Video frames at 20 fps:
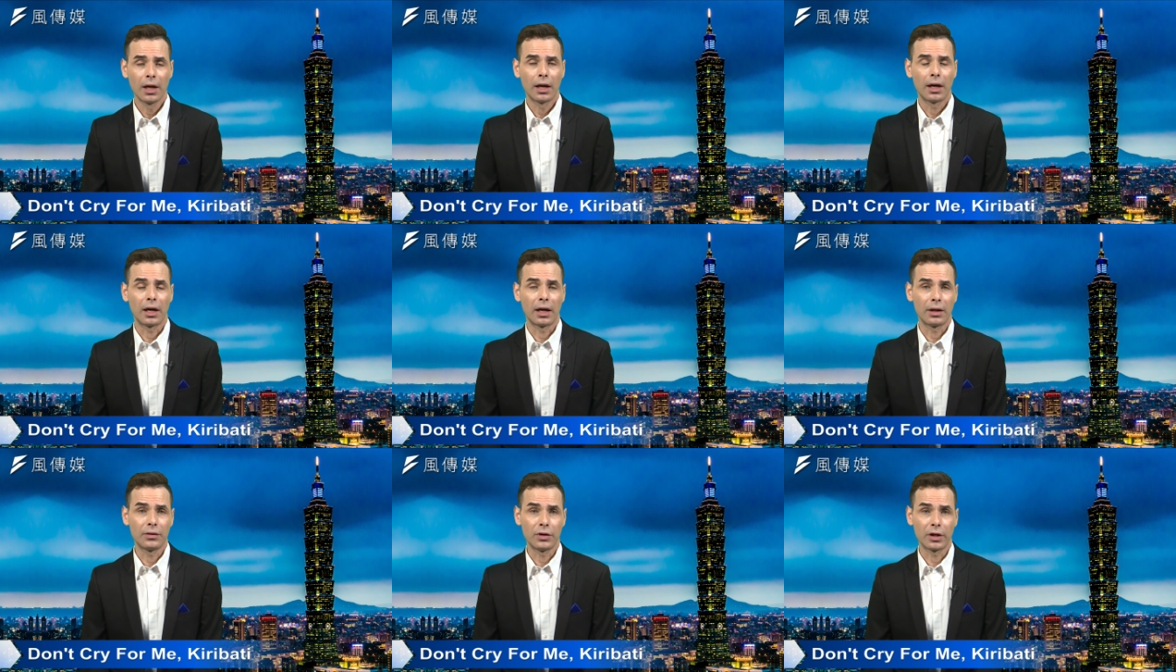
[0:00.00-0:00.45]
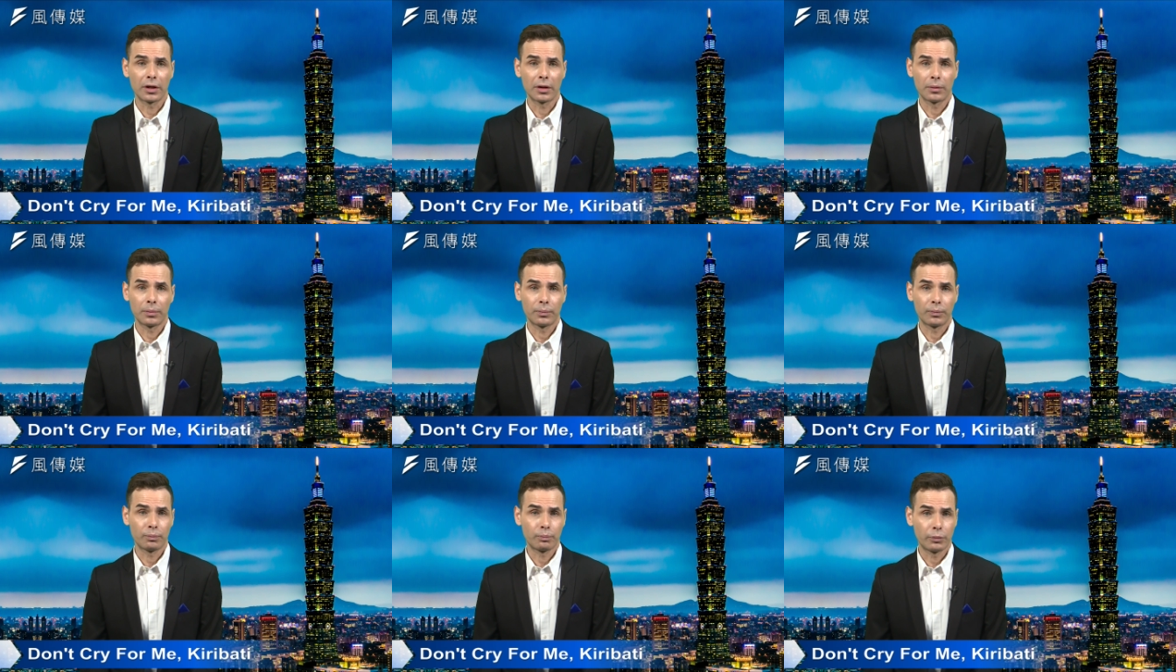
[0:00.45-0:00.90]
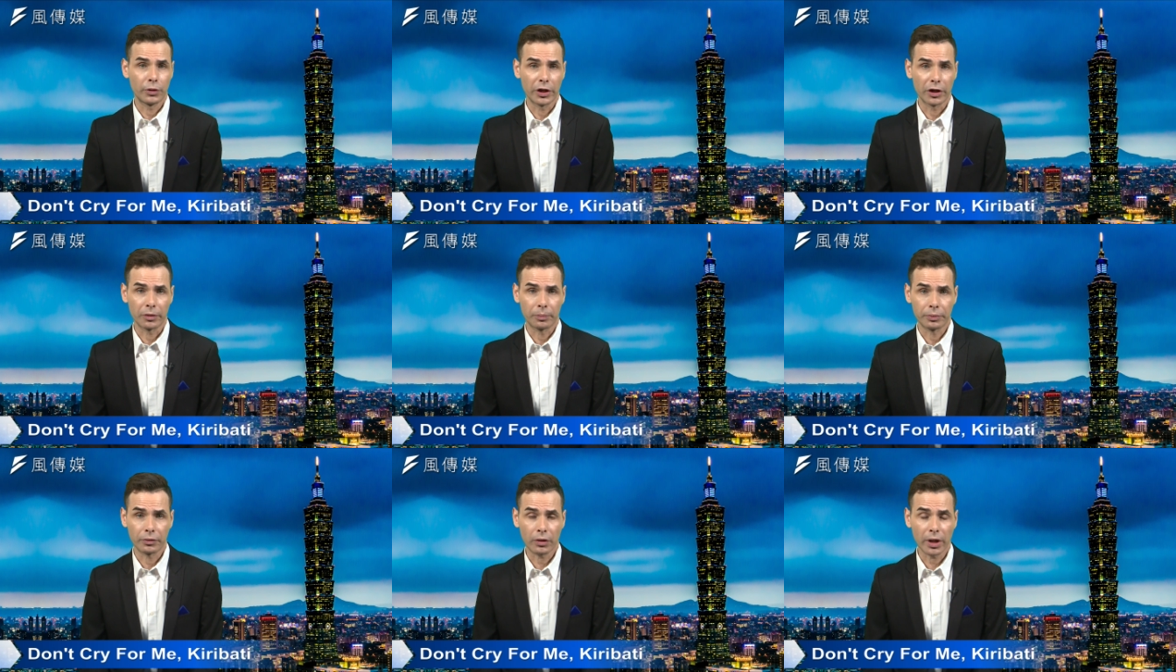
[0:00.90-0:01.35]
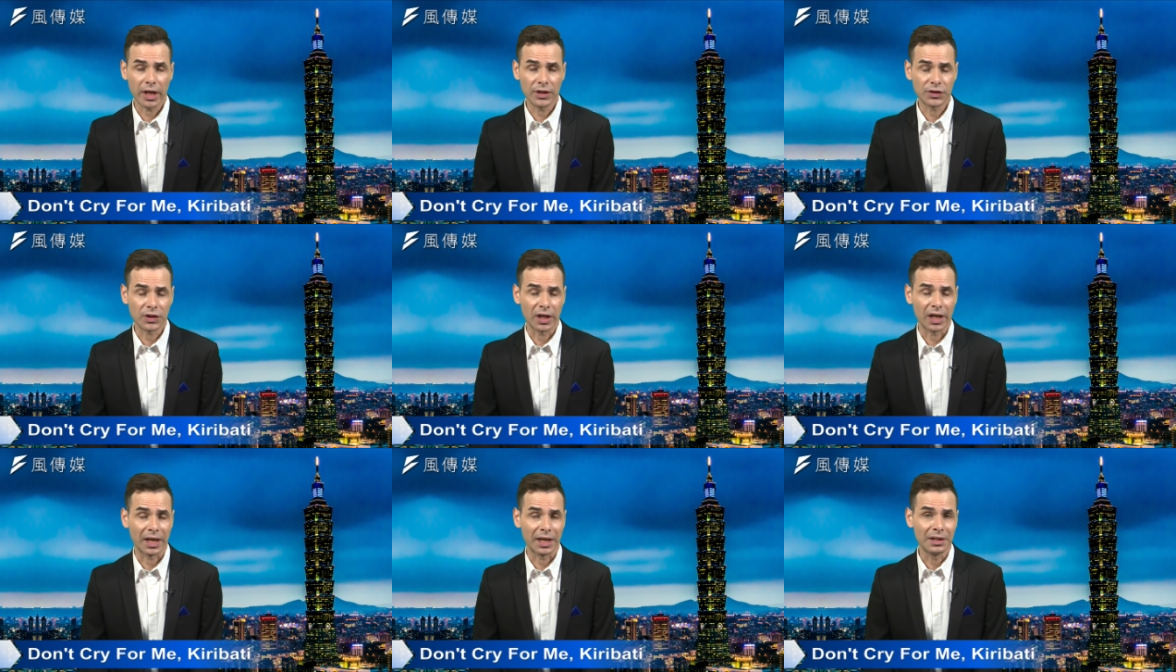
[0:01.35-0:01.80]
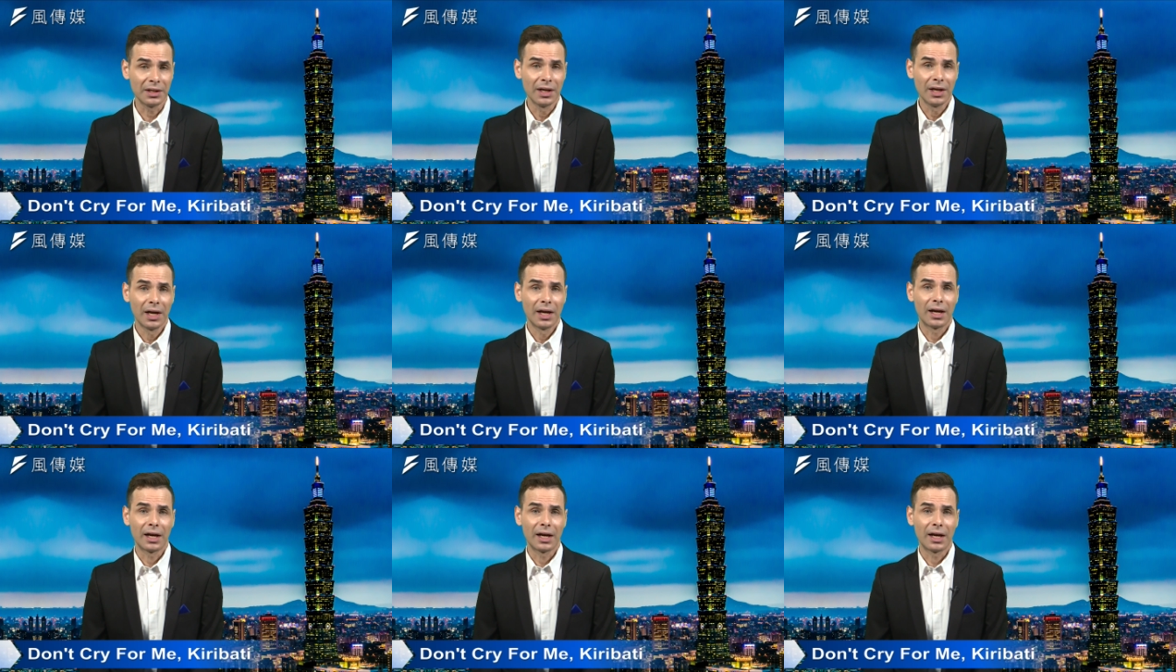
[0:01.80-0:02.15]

uh, their their president.